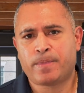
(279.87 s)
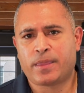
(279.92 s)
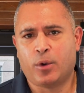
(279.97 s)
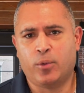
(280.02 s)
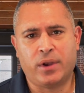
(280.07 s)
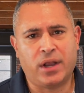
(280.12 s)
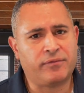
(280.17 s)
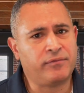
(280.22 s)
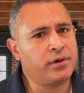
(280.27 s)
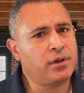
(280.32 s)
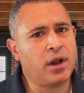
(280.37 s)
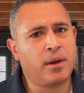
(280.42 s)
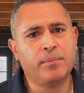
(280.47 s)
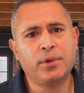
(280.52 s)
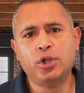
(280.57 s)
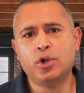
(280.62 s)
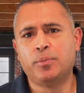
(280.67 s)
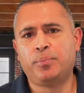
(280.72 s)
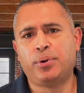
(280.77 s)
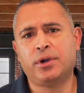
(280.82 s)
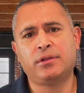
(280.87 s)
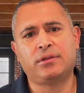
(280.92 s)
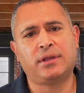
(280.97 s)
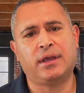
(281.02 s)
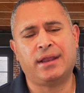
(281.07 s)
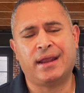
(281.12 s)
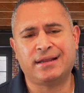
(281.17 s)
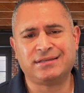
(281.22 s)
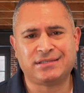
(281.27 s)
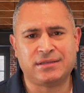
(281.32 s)
Whatever number you put
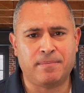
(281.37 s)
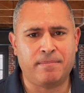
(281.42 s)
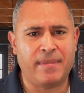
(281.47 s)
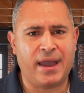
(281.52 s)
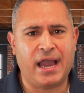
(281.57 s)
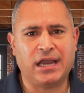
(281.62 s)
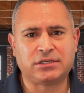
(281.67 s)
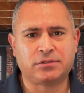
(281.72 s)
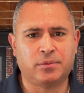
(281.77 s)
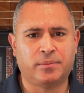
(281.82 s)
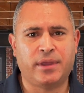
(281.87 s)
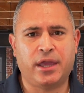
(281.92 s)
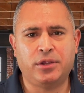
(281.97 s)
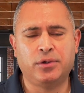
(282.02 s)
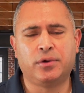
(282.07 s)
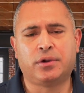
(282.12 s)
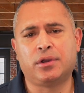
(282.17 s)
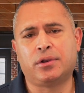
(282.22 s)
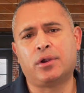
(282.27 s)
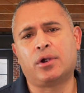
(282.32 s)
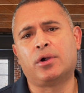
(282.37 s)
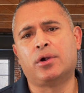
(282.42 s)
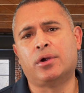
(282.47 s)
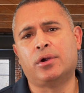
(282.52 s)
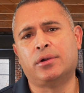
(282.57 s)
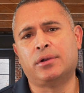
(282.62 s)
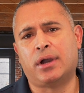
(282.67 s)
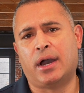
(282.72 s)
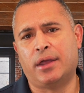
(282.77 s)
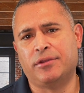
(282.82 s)
there, that's the maximum that you can
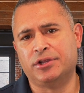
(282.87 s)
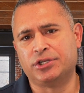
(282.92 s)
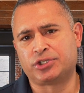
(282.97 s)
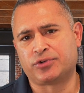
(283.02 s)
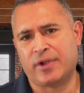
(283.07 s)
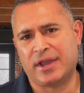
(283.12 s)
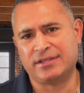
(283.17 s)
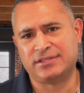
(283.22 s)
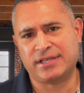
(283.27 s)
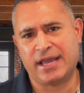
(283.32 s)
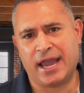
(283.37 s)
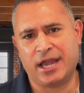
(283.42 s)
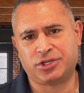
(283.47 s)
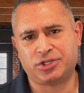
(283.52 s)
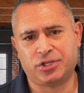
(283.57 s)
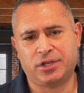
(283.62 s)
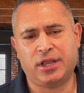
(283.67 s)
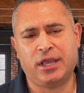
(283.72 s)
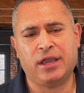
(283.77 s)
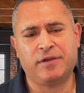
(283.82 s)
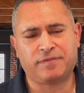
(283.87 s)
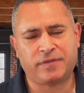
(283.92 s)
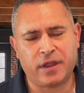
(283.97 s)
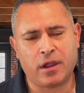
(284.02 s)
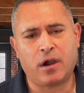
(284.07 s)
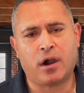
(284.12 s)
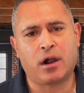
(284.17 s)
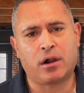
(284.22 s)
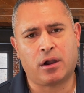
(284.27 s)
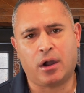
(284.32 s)
earn on this transaction. If
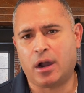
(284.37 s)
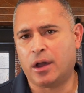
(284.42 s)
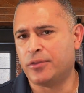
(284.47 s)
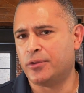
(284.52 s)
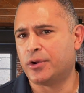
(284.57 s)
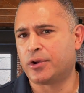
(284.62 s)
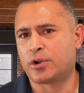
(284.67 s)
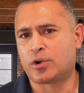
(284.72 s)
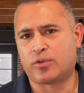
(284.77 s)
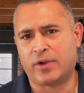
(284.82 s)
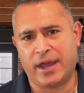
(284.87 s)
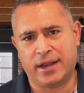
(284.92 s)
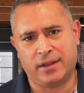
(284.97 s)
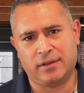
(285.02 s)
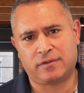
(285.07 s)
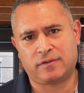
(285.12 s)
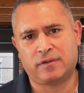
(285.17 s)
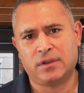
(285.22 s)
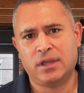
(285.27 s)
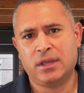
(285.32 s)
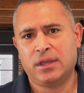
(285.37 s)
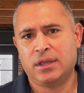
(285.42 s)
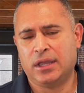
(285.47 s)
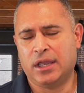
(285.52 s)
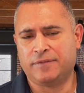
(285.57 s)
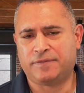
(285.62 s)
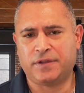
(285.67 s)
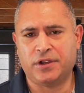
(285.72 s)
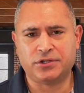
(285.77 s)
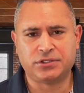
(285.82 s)
there are other credits,
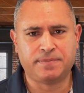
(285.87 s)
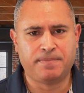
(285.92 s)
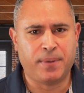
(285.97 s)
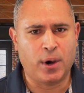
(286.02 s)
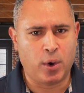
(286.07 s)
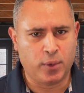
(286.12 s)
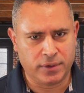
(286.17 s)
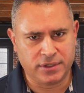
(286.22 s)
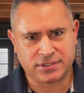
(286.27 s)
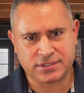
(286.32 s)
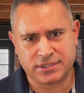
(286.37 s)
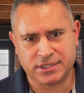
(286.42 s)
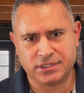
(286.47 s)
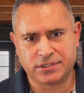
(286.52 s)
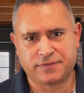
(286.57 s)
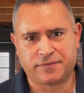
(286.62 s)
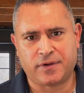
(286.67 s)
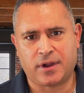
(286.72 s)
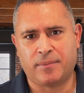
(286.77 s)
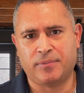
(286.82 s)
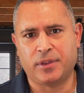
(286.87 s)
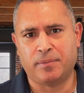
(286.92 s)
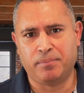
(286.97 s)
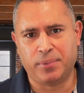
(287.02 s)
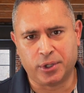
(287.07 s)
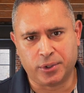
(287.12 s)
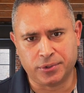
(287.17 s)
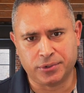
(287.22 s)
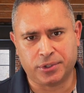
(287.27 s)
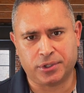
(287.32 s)
if there's bonuses from the
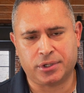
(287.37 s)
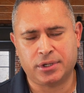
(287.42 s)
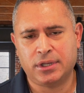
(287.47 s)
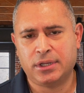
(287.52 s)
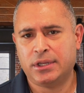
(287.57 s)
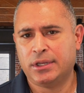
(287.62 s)
builder,